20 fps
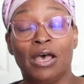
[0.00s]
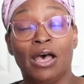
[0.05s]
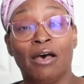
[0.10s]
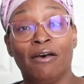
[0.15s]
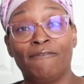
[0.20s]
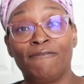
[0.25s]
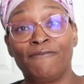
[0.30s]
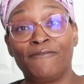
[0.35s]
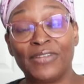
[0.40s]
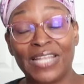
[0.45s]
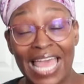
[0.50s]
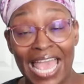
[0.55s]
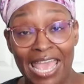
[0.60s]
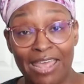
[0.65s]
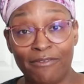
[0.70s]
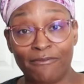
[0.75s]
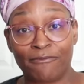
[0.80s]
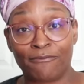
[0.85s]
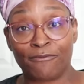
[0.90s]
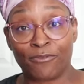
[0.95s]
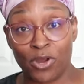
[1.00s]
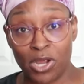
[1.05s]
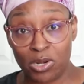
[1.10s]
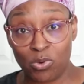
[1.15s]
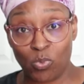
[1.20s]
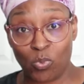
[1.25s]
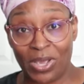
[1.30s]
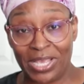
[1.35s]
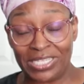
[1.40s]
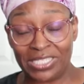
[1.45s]
a flat
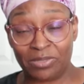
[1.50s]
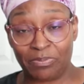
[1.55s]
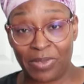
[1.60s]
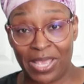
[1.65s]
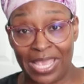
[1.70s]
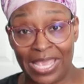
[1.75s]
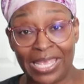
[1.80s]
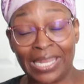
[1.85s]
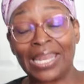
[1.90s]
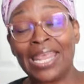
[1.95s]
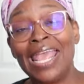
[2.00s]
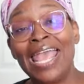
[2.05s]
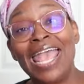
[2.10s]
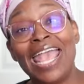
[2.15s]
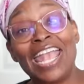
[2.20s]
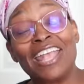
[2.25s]
front waistband